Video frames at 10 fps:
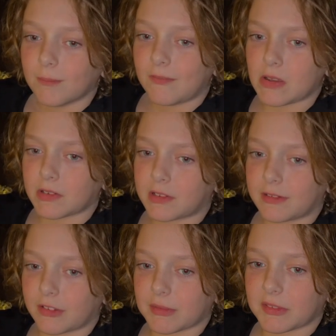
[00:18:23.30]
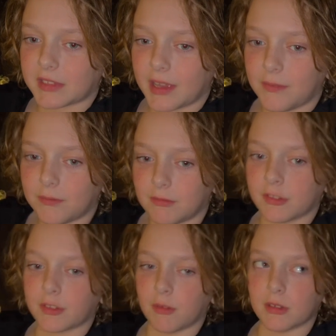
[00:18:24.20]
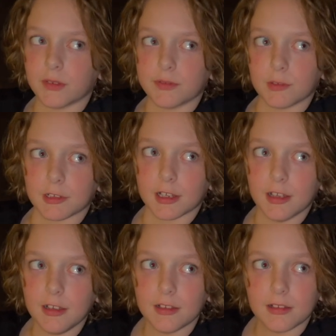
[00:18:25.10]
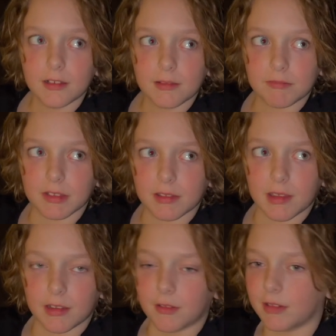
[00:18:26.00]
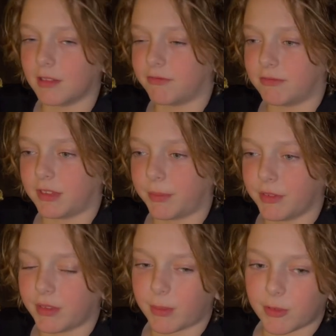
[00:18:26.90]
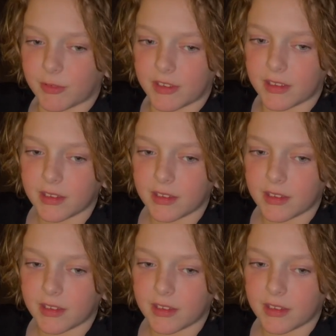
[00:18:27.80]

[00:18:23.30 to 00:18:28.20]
Favorite Christmas gift was going to Florida and going to WWE.